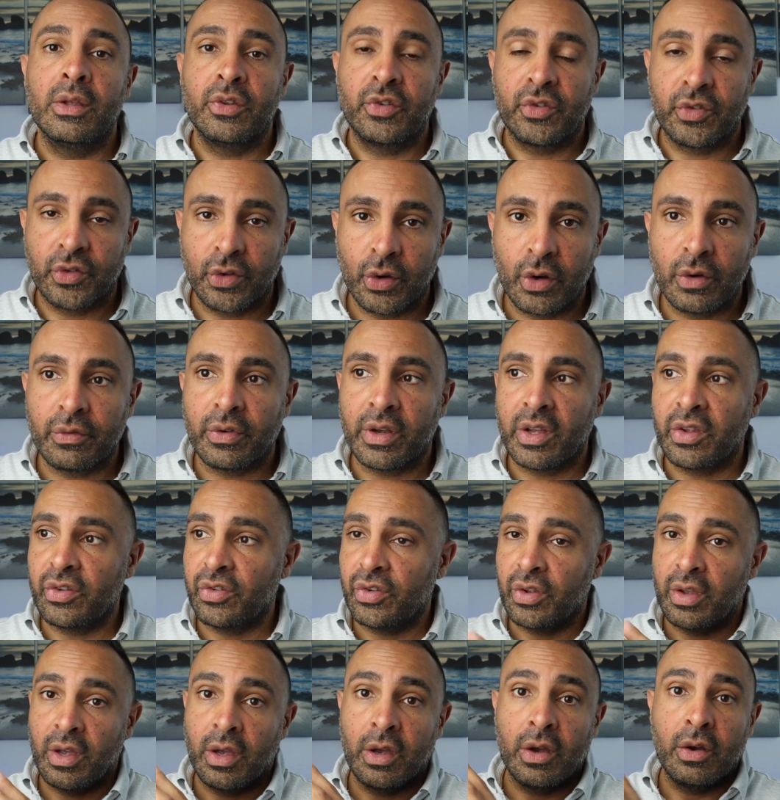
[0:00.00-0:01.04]

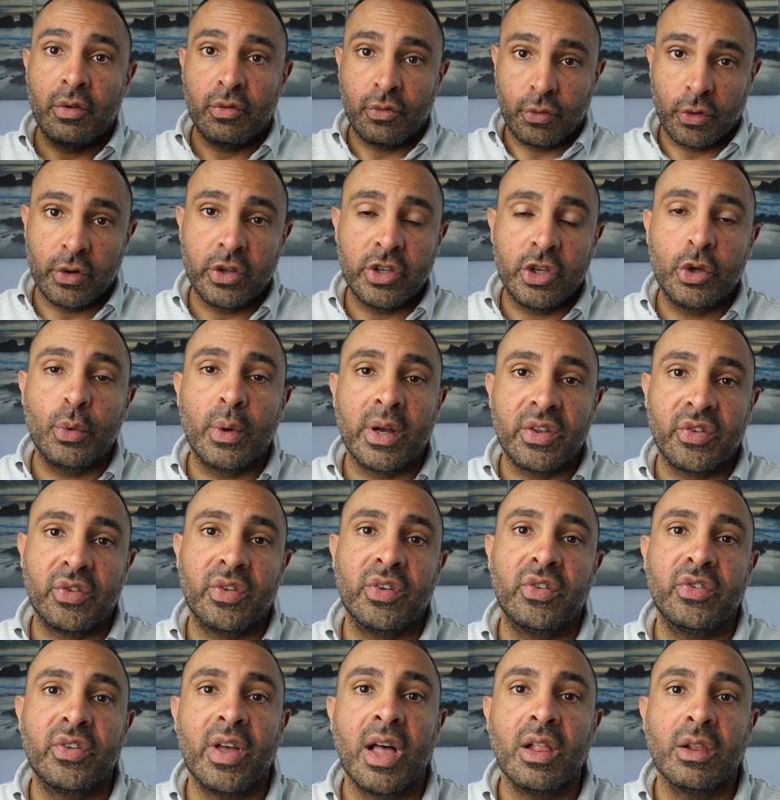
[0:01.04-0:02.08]
service for you as
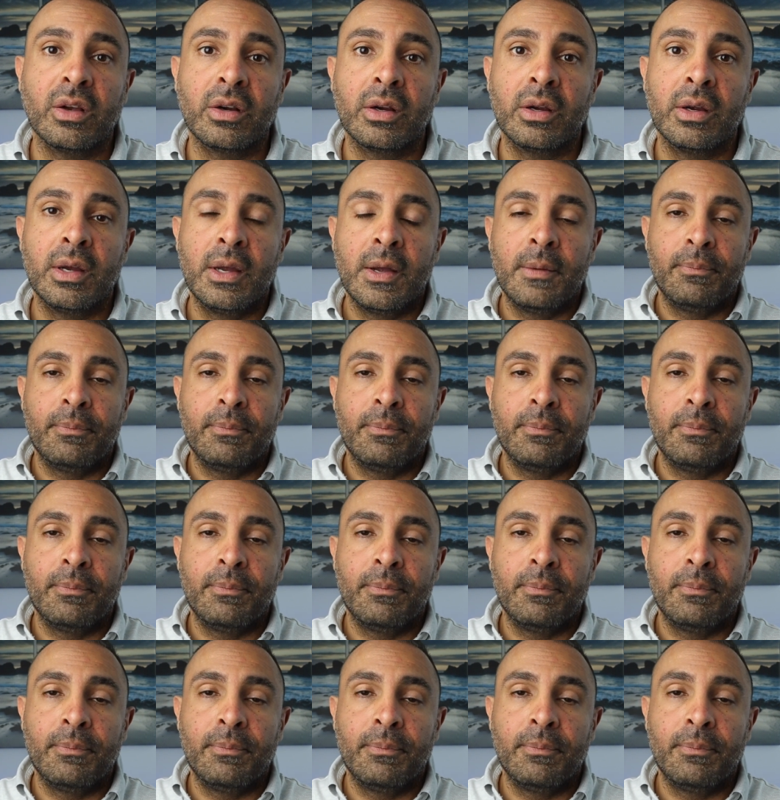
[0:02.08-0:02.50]
the seller.